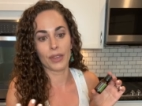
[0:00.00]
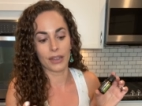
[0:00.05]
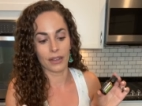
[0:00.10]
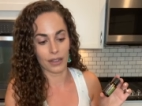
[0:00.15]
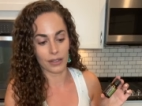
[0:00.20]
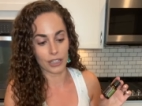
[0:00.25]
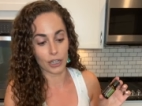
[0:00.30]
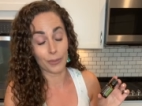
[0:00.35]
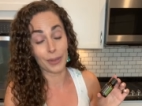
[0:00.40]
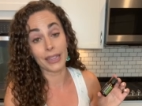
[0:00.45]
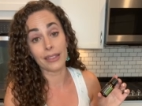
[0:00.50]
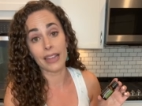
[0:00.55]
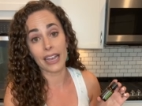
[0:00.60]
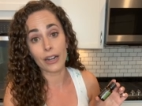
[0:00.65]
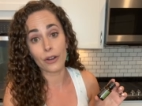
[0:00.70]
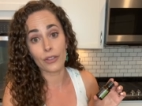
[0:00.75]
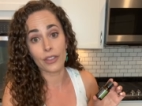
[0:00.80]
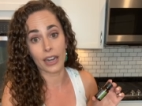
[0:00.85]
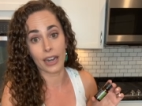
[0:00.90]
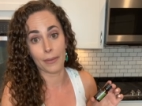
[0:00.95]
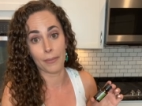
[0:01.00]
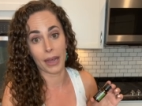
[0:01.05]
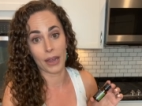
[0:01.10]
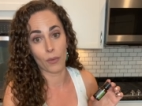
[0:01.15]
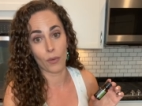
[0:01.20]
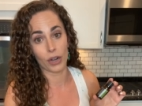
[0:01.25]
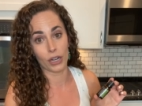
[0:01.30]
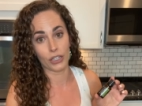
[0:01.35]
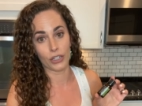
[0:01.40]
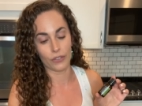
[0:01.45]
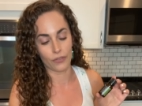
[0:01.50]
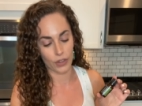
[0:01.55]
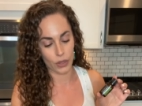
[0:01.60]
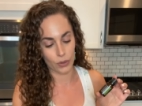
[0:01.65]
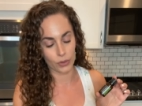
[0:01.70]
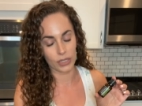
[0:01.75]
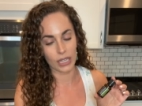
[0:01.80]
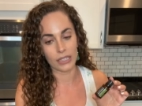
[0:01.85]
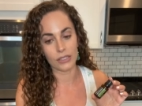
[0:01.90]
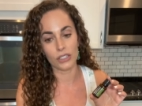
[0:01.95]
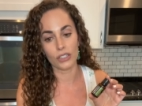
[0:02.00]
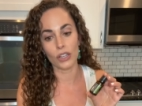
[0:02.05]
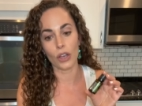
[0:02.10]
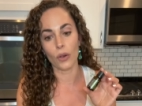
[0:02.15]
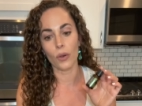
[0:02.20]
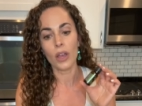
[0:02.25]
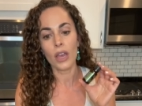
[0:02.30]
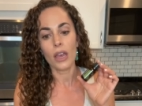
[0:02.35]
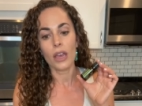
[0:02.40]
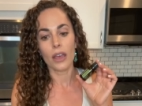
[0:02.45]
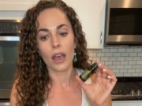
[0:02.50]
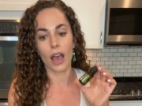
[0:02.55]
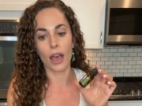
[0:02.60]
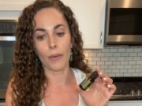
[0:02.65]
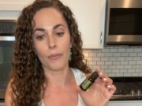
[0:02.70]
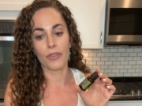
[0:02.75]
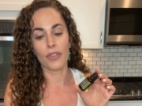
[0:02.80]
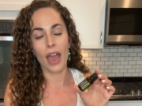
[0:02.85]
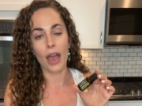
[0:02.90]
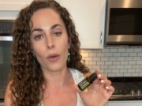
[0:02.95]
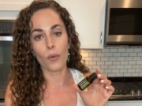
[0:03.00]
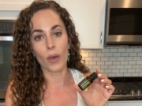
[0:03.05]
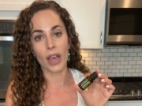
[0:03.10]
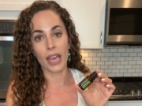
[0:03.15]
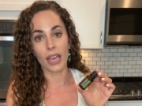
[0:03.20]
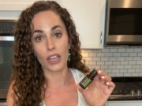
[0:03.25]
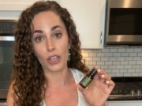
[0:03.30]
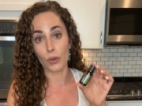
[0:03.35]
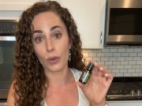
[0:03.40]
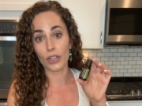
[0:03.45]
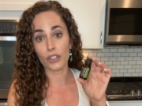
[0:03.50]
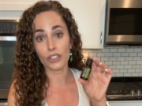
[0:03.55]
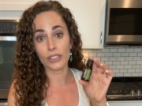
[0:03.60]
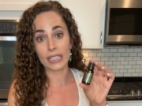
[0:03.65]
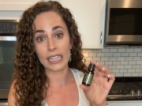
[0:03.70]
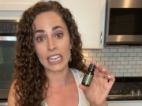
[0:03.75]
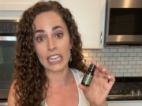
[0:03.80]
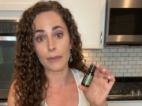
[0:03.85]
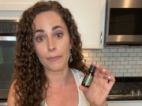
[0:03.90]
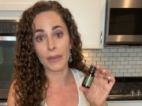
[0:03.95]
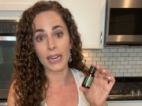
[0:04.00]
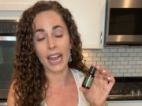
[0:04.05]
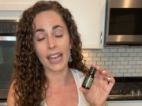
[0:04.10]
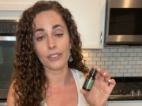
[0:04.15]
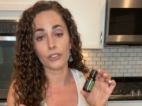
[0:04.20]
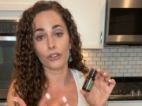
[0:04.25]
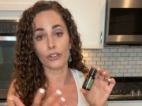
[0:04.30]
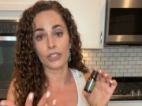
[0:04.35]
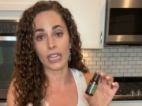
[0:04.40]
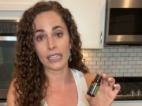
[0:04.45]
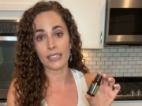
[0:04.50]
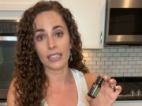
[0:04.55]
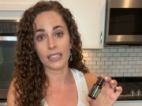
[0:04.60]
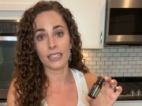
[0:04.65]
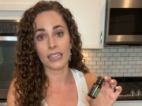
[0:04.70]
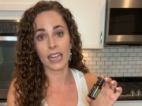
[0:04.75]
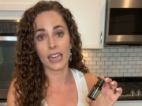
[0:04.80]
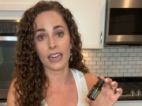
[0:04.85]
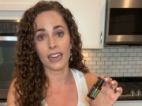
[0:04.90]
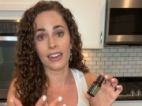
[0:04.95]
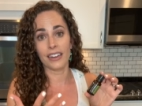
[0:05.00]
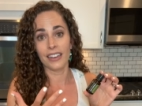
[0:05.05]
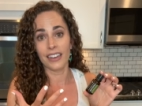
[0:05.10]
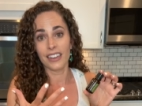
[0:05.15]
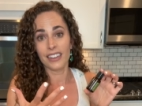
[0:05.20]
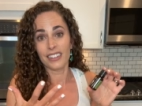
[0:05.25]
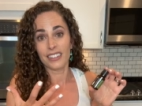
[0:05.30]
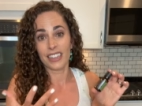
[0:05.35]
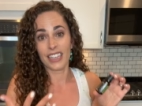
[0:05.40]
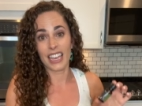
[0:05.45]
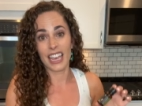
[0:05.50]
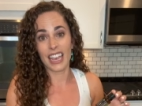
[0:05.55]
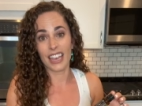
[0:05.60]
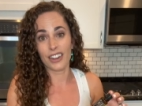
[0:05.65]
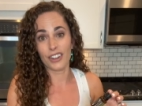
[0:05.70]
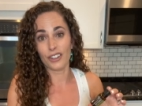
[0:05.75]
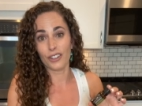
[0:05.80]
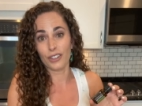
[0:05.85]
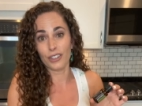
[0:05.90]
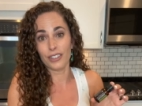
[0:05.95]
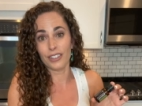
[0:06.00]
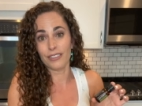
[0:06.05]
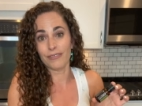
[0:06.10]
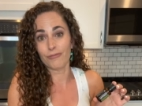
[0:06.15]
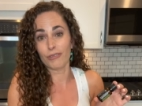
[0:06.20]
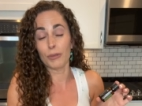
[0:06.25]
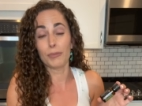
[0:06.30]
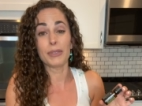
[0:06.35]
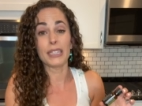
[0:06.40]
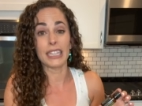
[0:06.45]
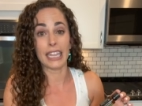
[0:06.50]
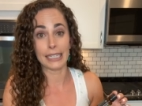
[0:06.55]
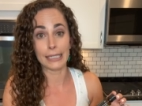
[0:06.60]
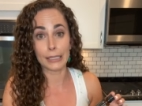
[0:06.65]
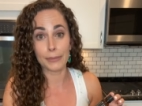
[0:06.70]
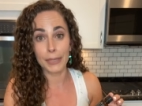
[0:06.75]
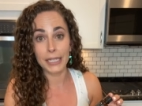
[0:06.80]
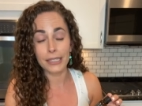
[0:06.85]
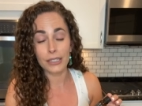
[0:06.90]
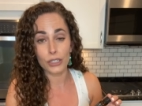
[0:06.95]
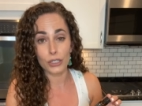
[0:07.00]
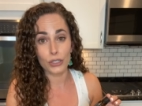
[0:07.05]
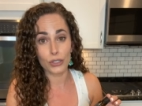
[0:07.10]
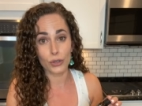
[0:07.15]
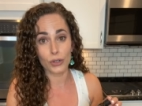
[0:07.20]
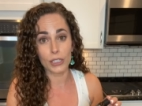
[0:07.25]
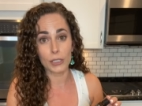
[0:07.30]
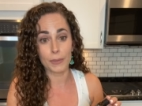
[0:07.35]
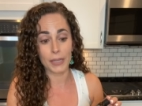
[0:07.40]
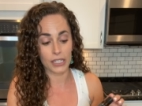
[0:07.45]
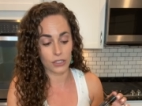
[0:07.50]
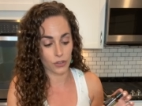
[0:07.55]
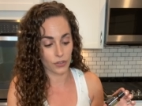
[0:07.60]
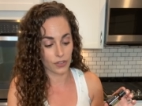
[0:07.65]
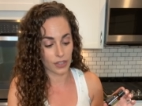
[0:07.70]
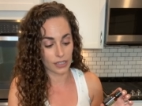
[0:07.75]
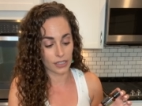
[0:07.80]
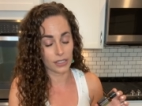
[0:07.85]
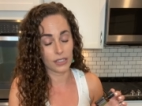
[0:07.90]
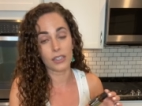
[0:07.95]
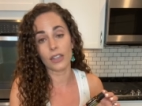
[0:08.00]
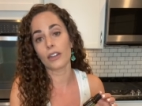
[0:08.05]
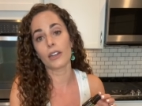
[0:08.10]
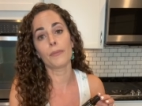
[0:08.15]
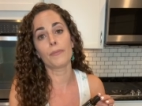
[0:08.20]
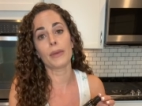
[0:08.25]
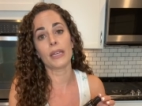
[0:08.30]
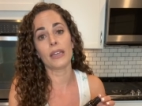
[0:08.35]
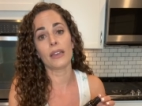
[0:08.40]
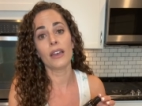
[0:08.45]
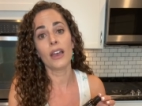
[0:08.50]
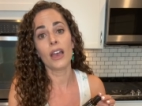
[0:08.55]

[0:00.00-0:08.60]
a little bit lighter that I might want to diffuse. And so that way you can just keep it as your designated candle replacement, so to speak. So this is going to be